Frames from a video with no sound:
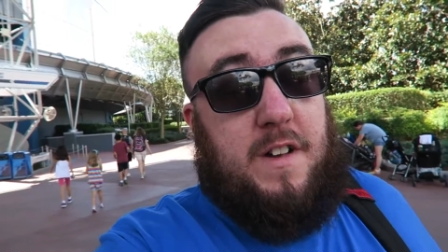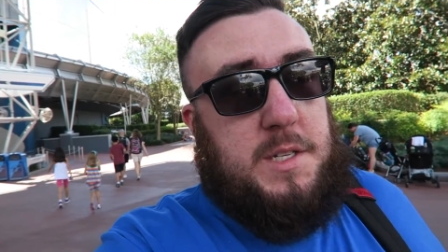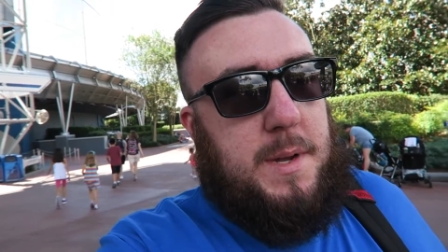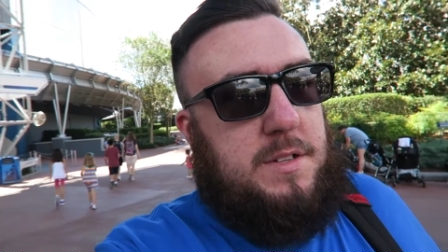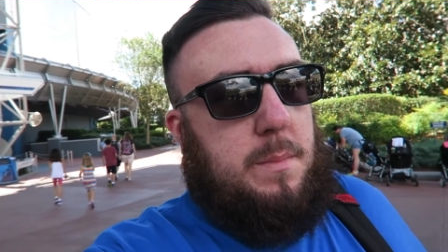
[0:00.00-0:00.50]
a
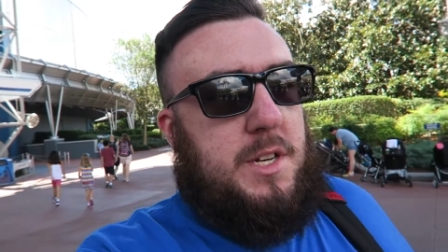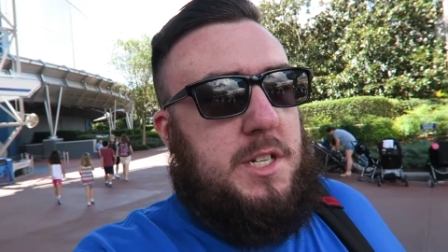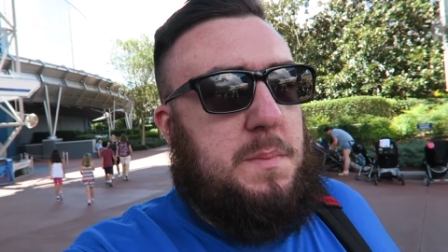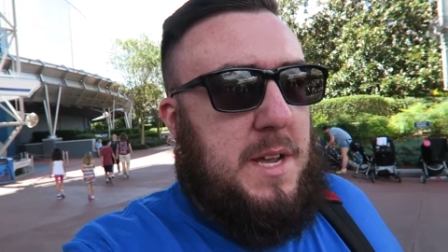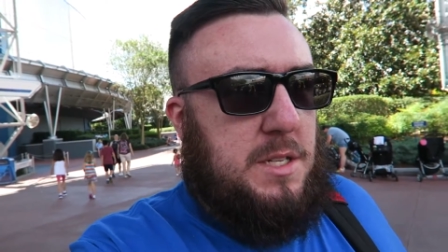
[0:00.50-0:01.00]
fast pass for
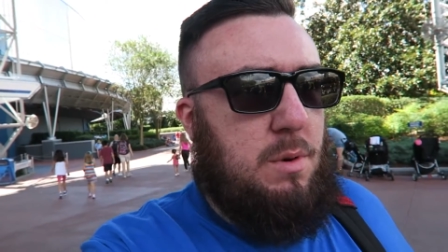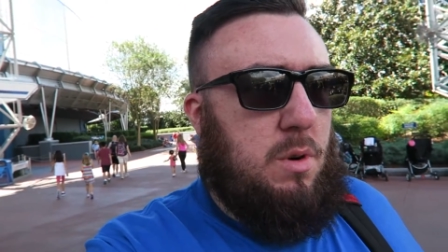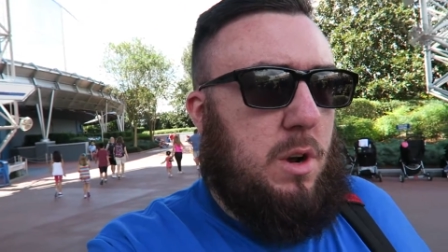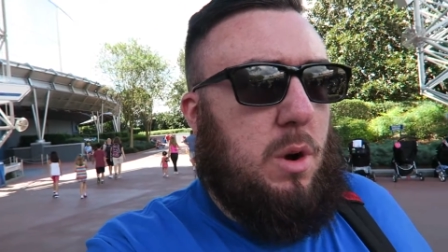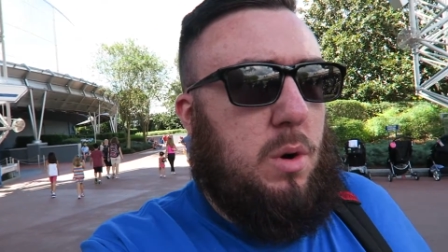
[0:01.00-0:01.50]
Mission Space, but
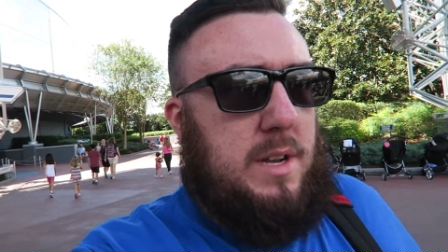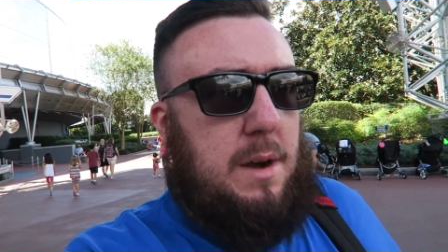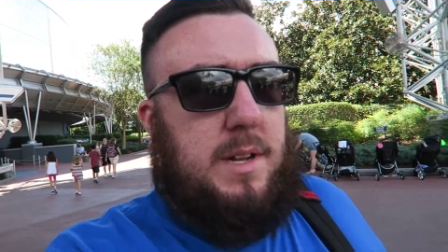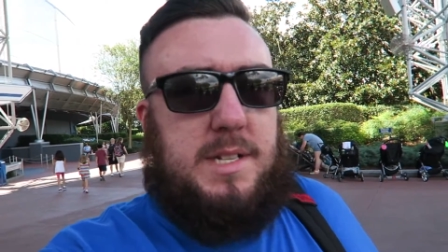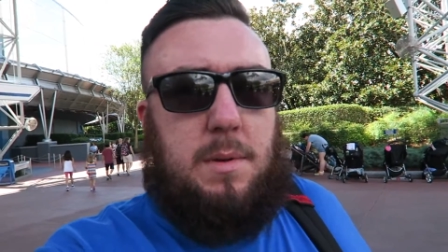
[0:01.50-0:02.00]
we're going to go
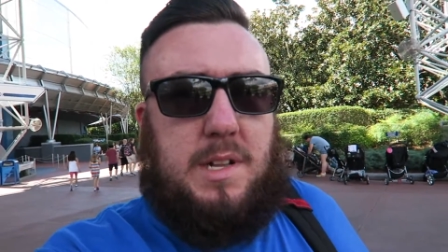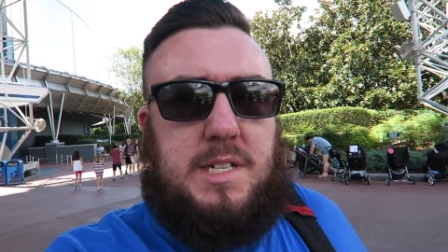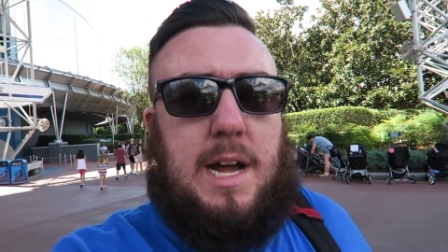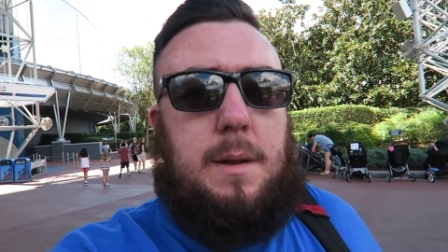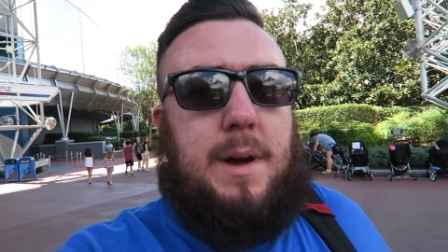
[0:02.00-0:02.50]
down and see what the
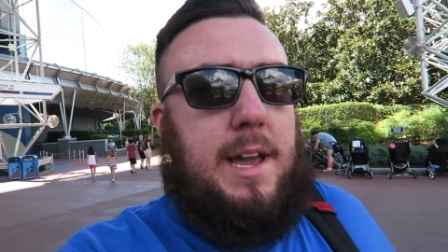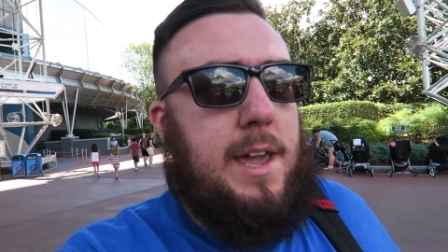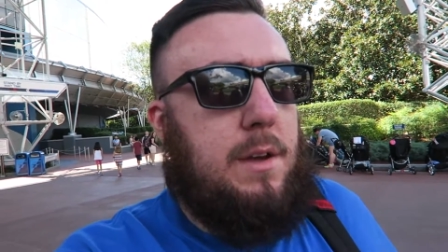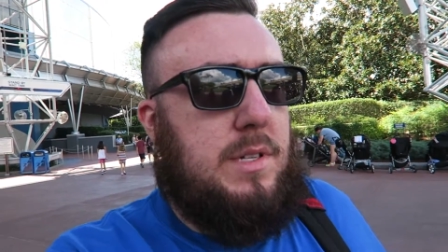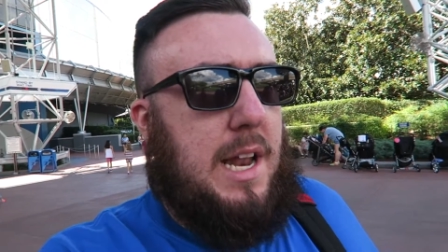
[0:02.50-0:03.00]
standby
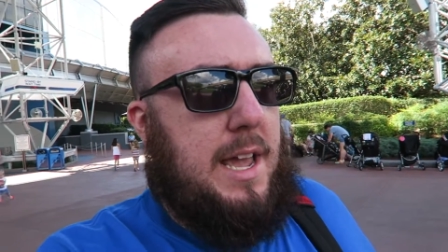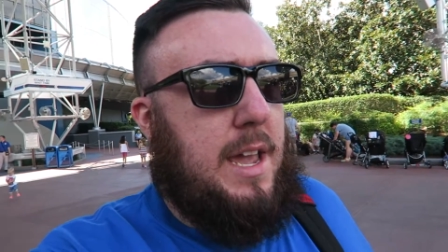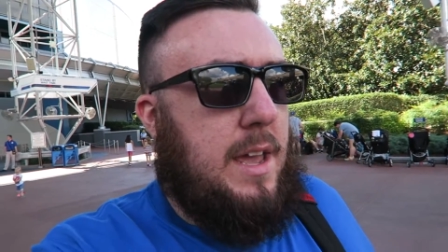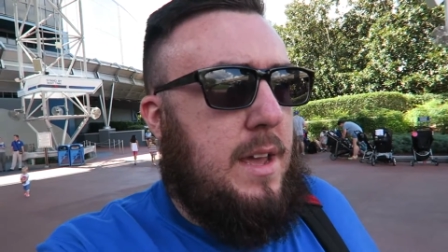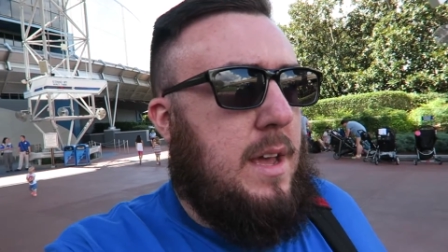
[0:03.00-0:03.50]
queue's like.
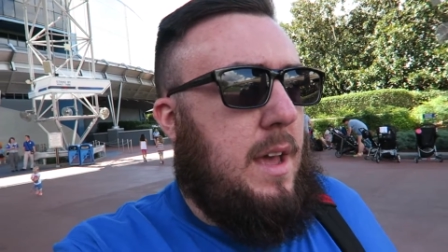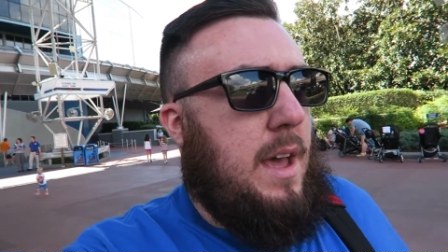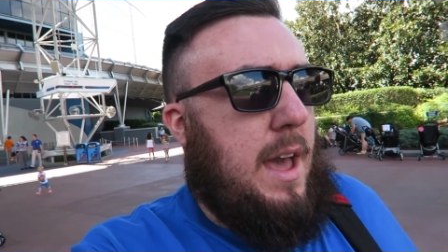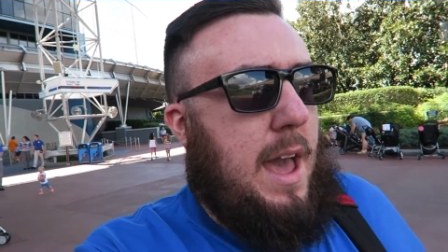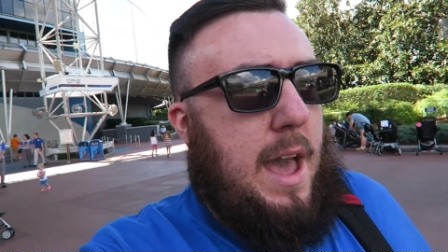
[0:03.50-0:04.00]

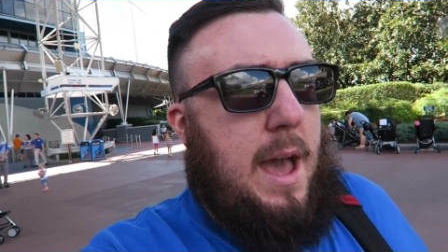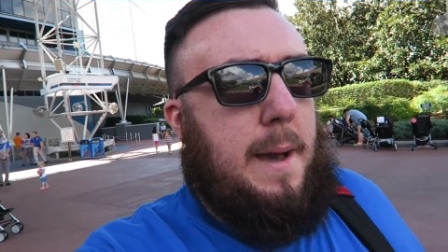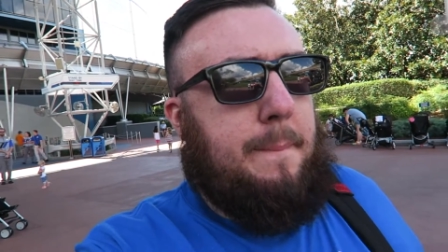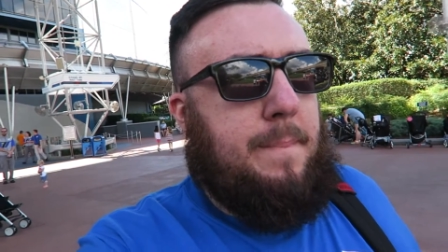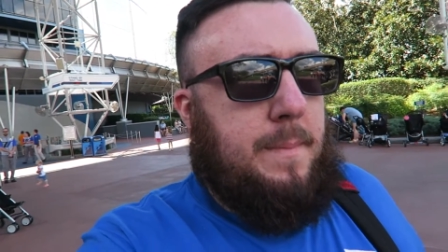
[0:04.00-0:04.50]

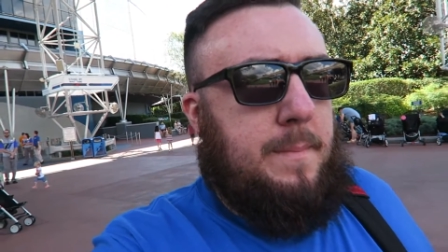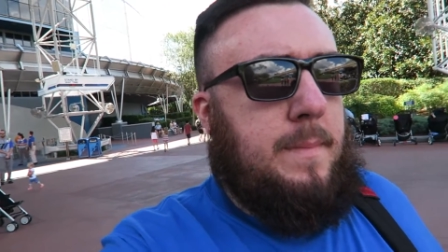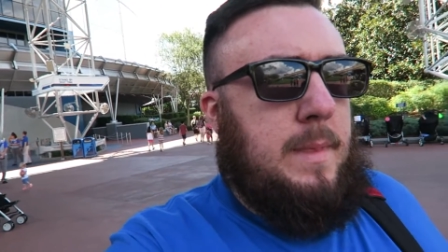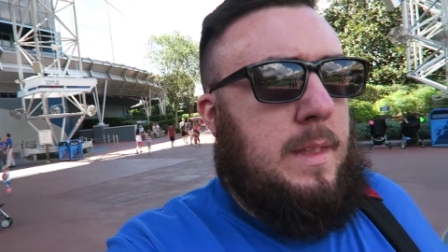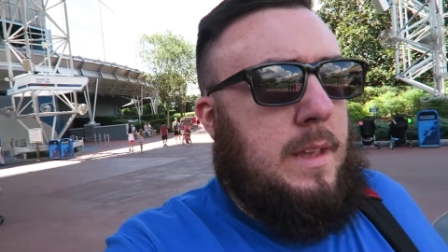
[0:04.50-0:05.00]
Um,
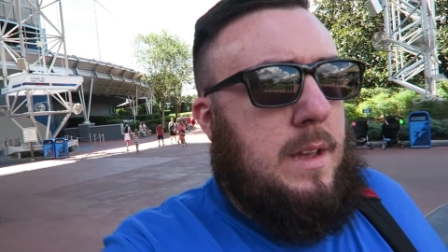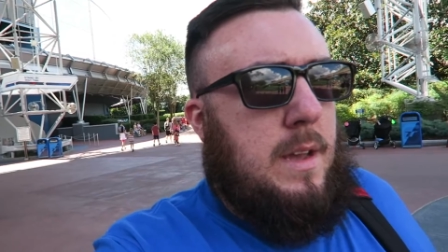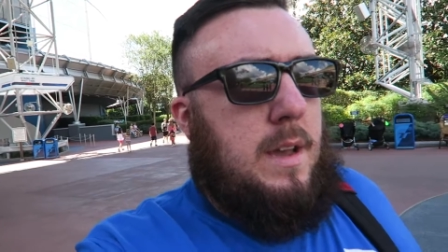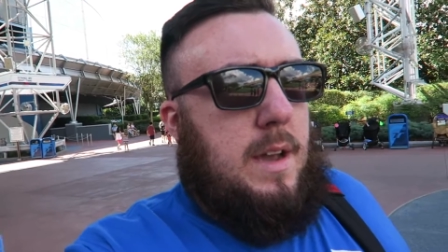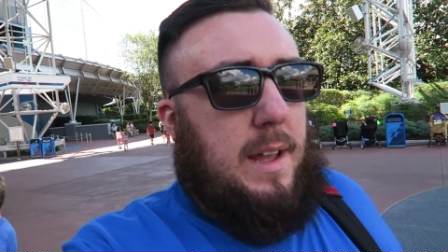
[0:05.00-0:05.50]

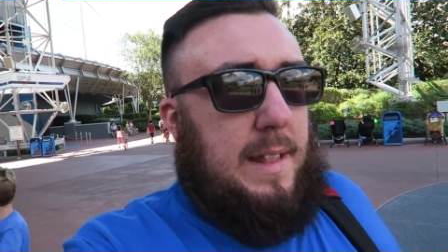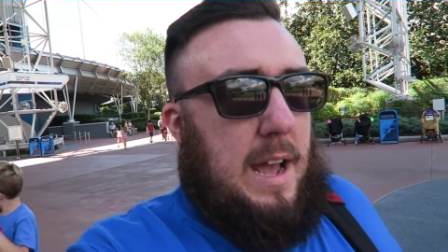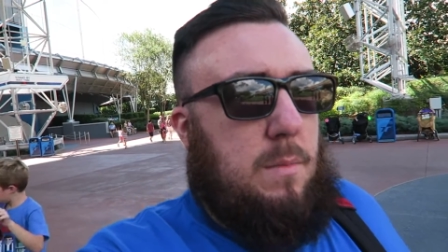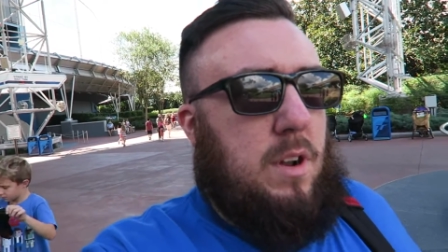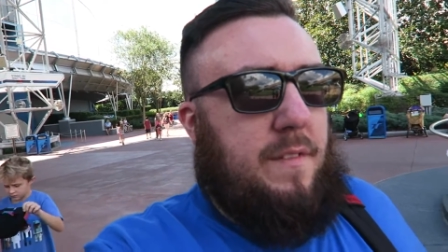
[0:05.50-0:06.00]
and
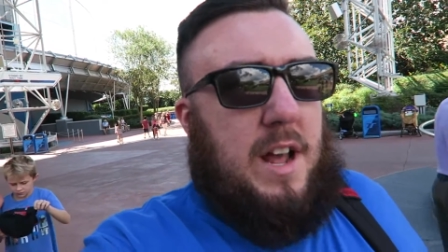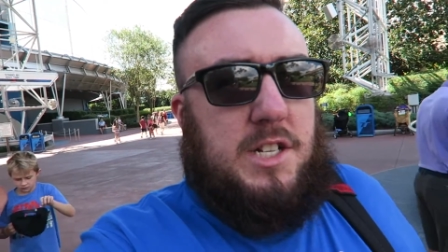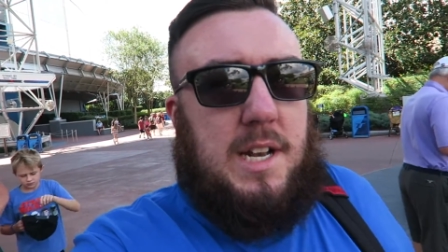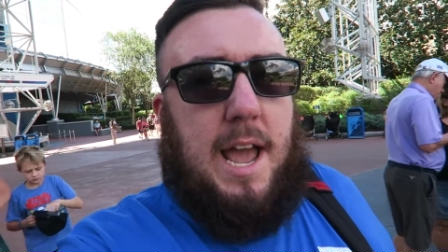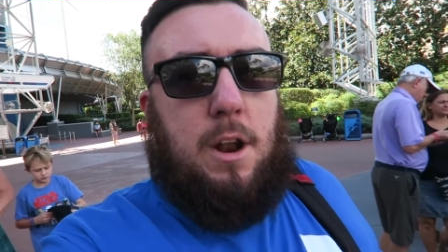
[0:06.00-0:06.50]
then we'll
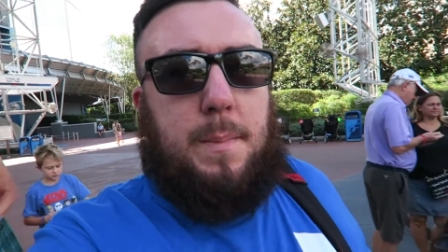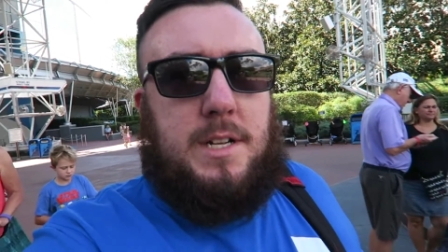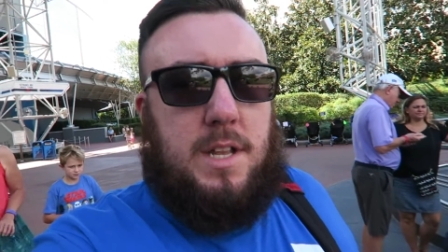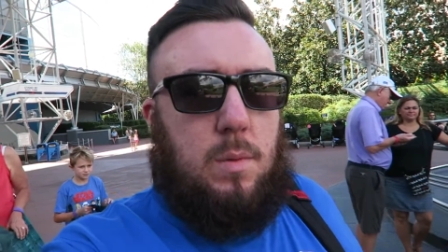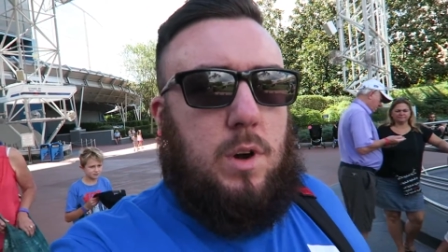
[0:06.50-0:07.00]
eventually head up
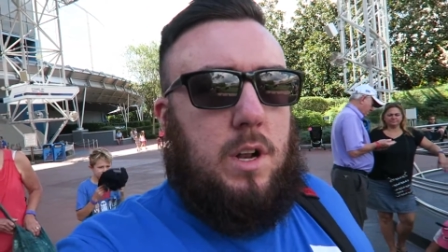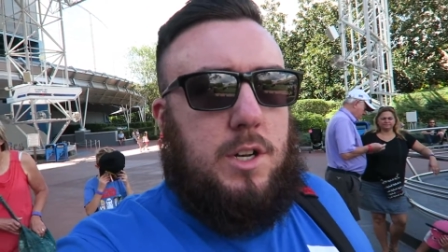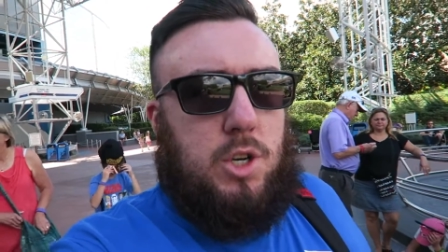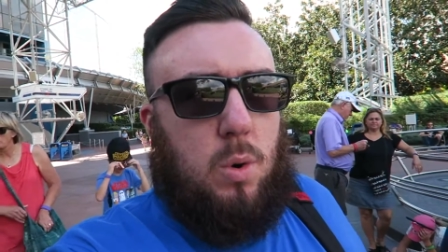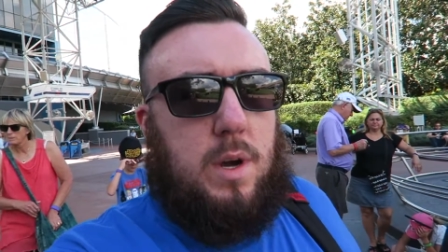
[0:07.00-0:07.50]
into the
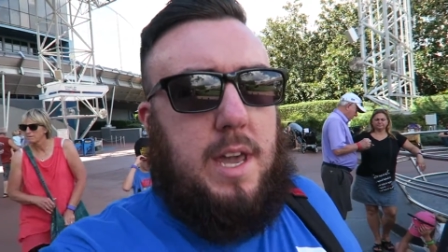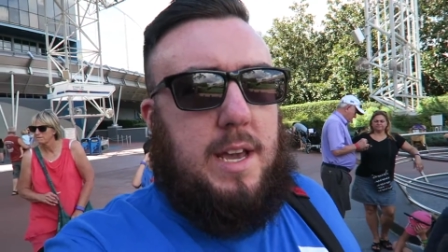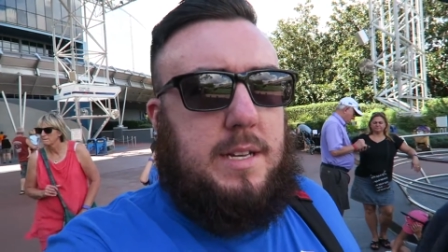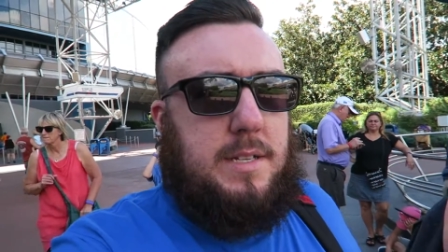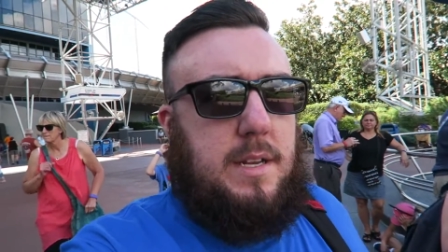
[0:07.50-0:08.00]
World
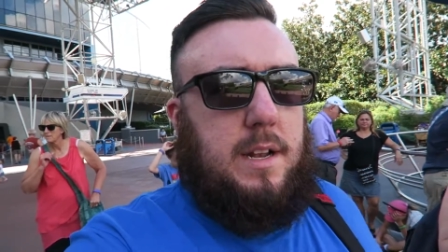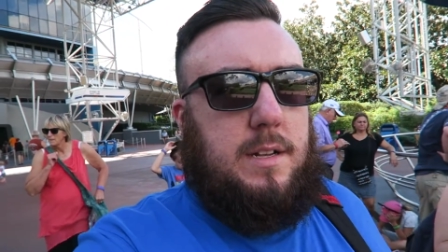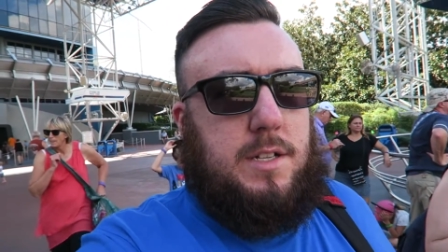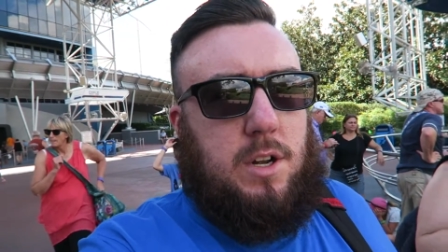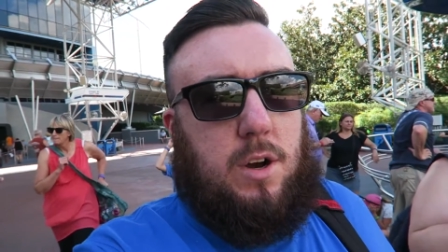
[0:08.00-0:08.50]
Showcase
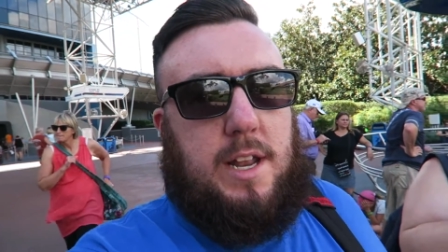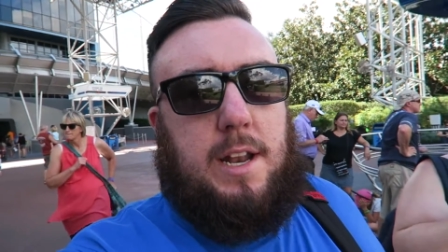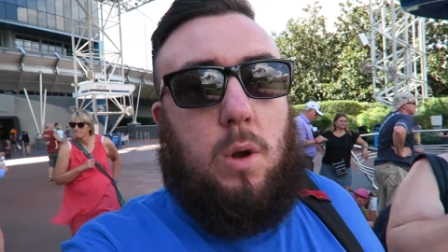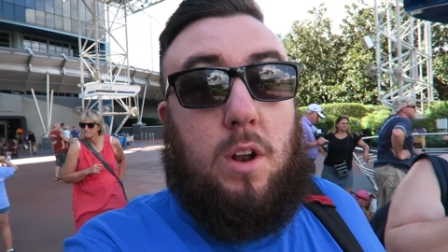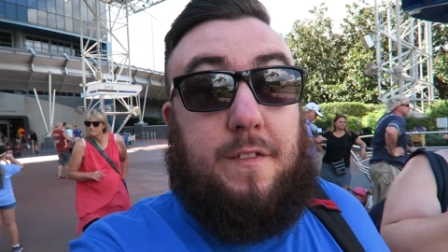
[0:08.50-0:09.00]
and start
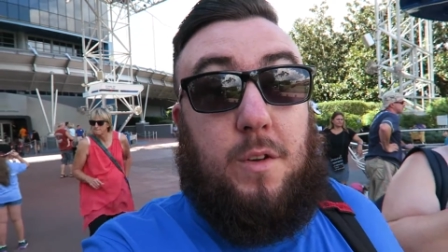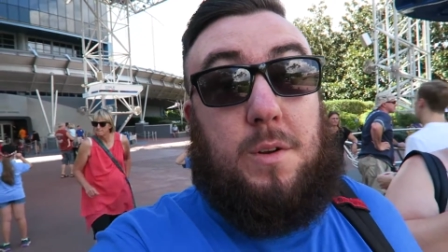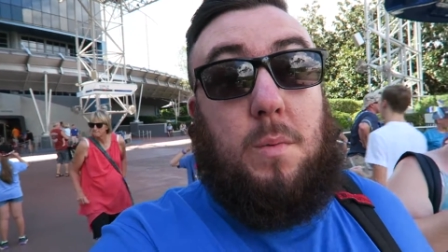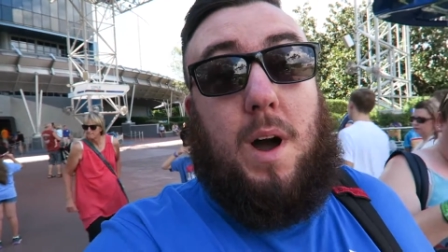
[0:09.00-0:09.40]
eating all the food and